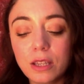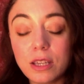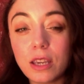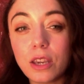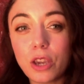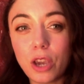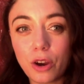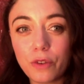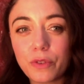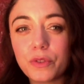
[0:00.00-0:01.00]
taking
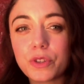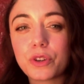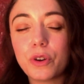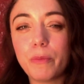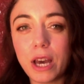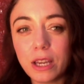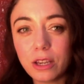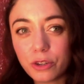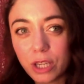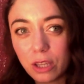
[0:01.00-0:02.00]
care of your physical body
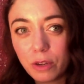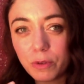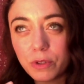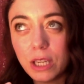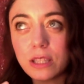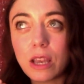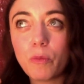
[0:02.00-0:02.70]
and your daily routines.